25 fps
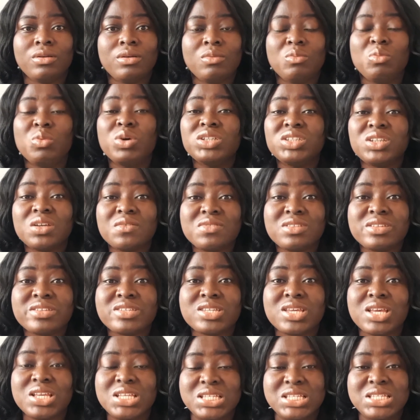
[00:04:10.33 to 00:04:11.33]
Most of these
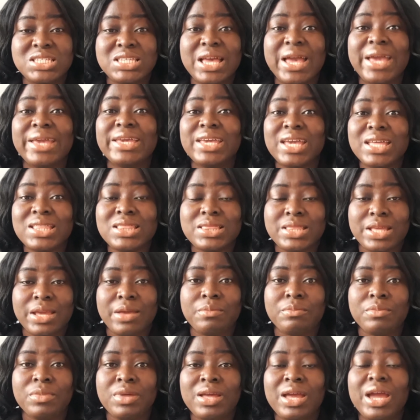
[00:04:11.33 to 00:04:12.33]
cases, I get
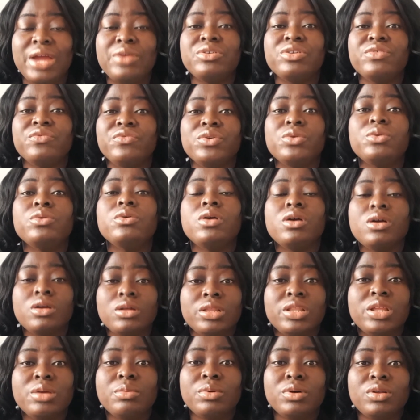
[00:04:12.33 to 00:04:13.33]
them. I review
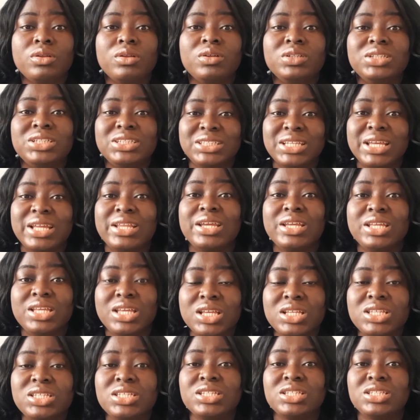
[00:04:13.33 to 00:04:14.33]
labor law decided
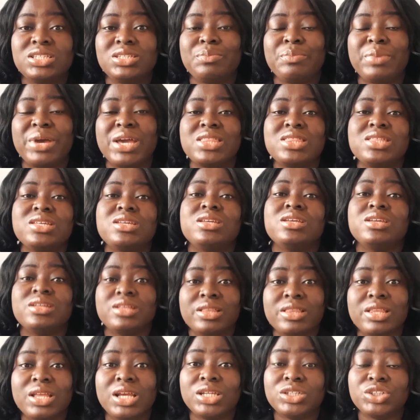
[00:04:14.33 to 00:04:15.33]
cases by the
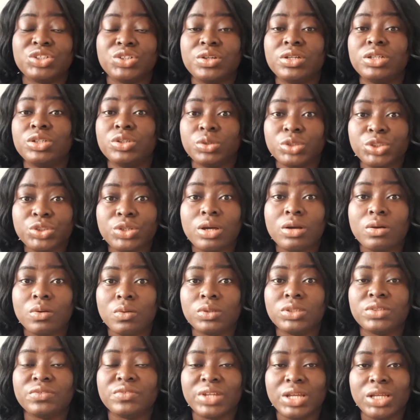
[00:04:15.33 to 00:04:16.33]
National Industrial
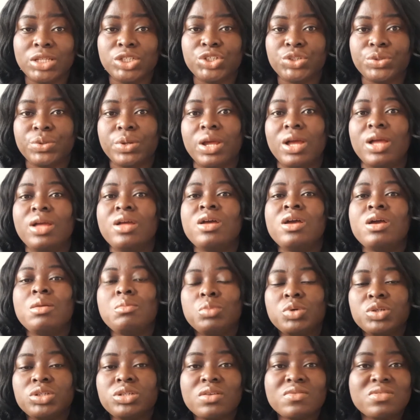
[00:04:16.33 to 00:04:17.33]
Court of Nigeria.
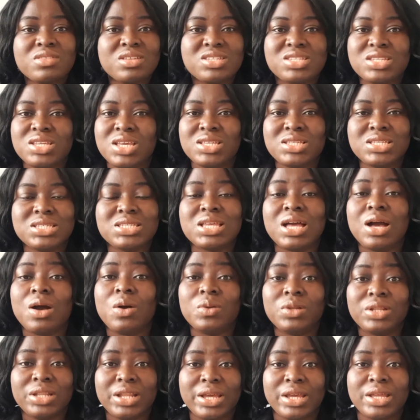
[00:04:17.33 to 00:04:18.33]
Most of these cases are
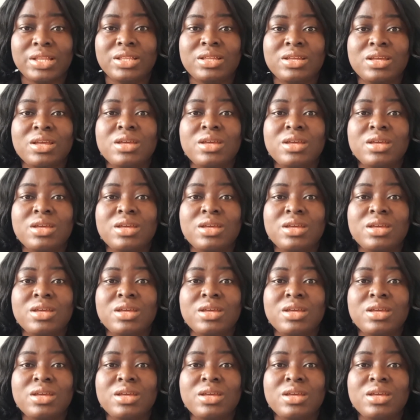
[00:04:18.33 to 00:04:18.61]
online.